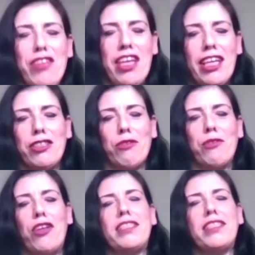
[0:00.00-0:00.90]
So we've
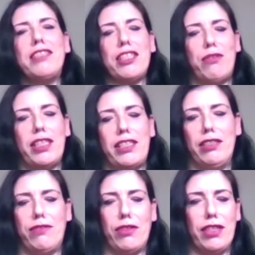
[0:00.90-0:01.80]
got a series of
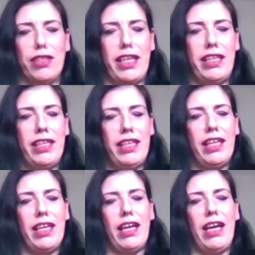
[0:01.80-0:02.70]
questions for you,
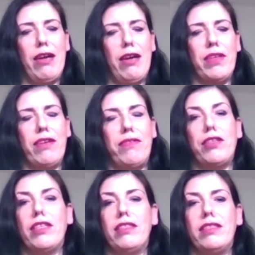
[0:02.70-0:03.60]
and um, if you
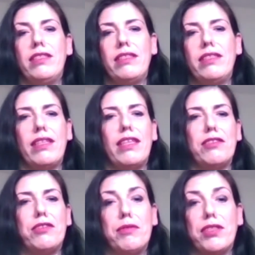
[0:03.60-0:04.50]
can
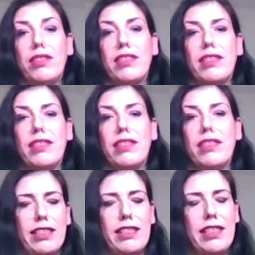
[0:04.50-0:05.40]
answer them as honestly as you
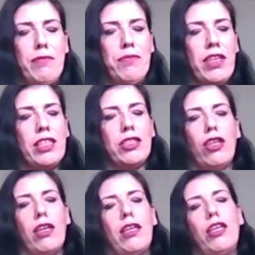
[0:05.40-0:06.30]
can.
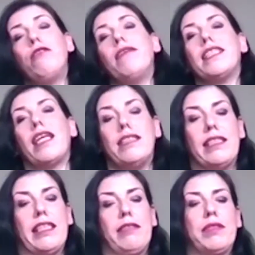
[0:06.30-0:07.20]
So, who is
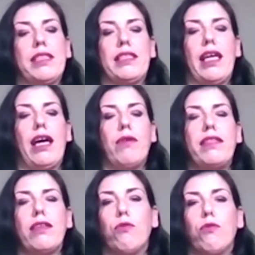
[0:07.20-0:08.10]
Andy to start
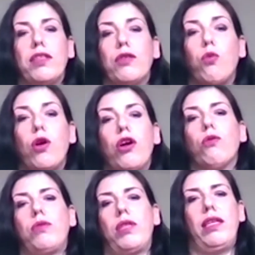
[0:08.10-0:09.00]
with, and what in the
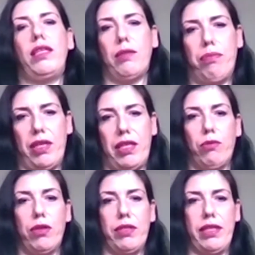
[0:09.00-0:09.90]
world is a BRIC
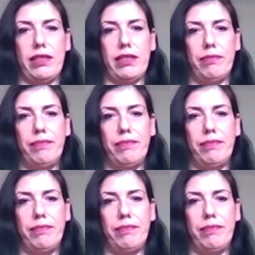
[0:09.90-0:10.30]
coordinator?